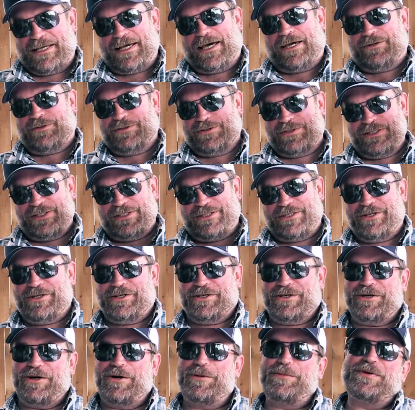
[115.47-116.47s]
I don't sit there
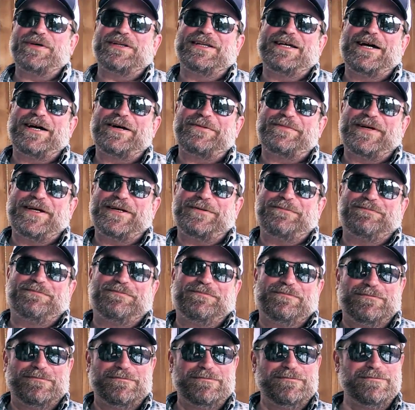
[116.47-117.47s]
and gulp it down, man.
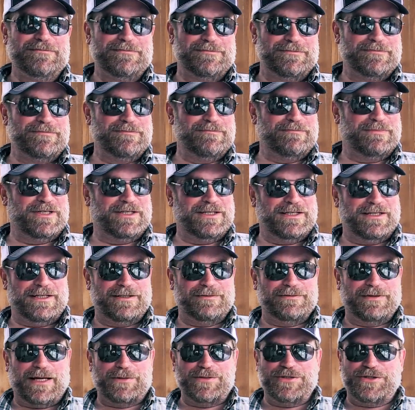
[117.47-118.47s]
But
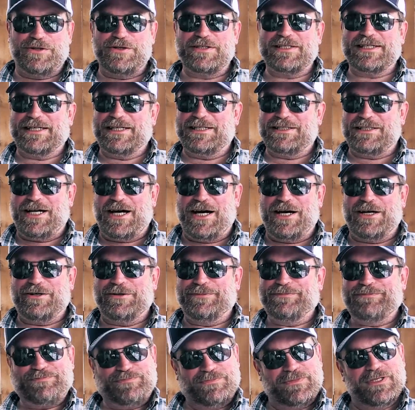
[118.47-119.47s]
I'm sure as it gets
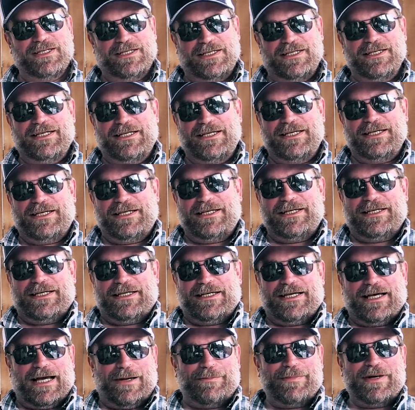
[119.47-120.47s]
hotter,
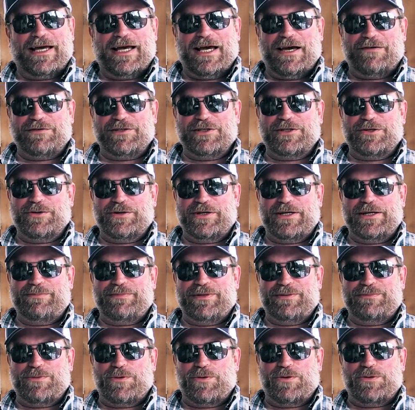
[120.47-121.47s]
I may have to go get
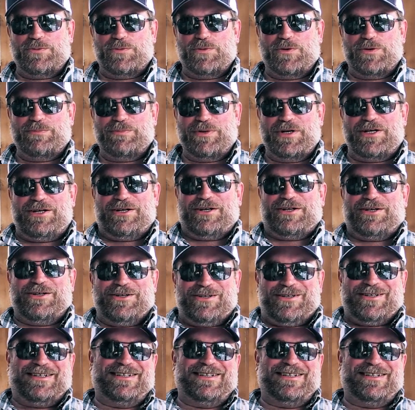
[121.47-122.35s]
me more than one beer.